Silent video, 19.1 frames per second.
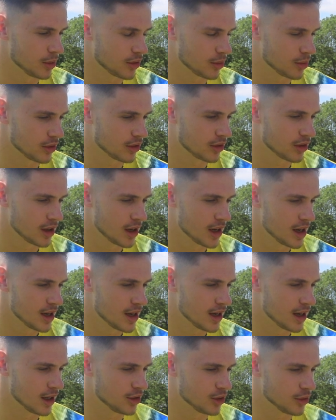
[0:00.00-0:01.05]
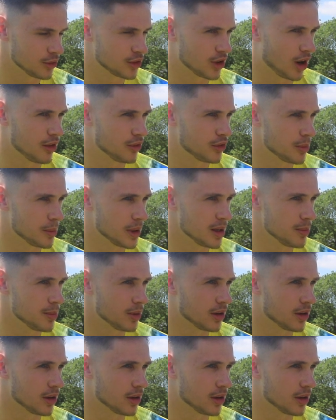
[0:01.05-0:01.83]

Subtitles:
which was a tough time for me.